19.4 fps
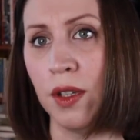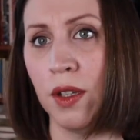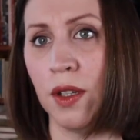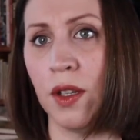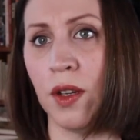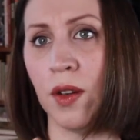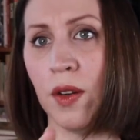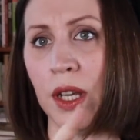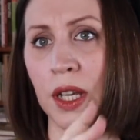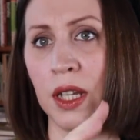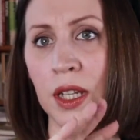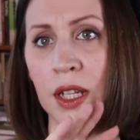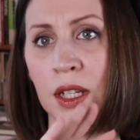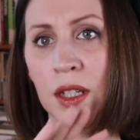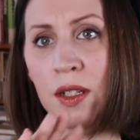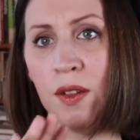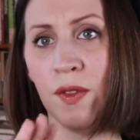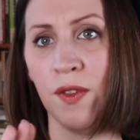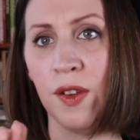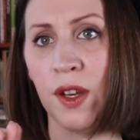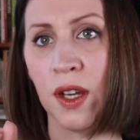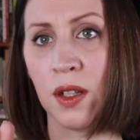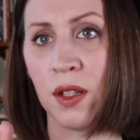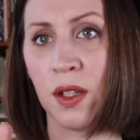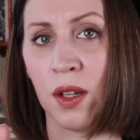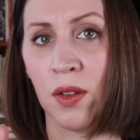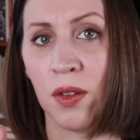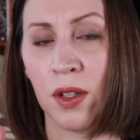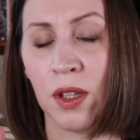gradient
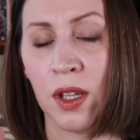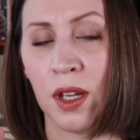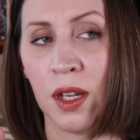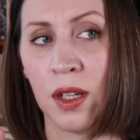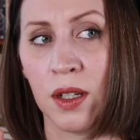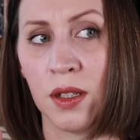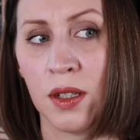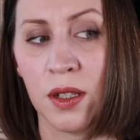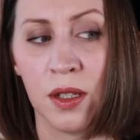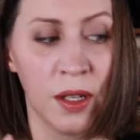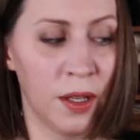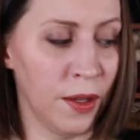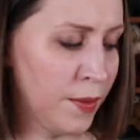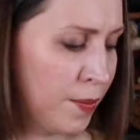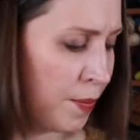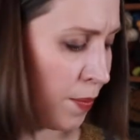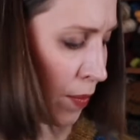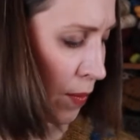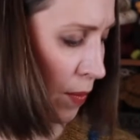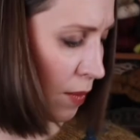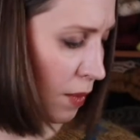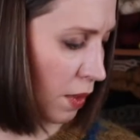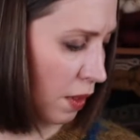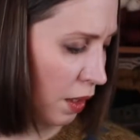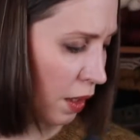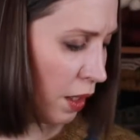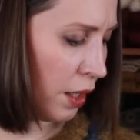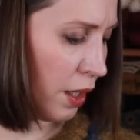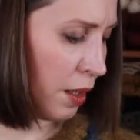effect out of that.
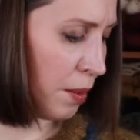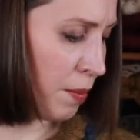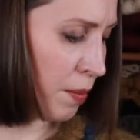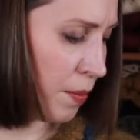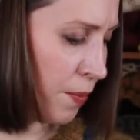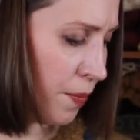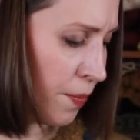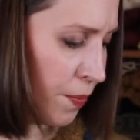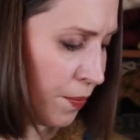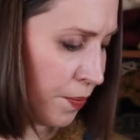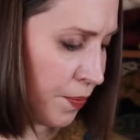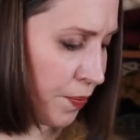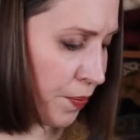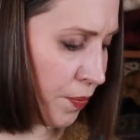I'm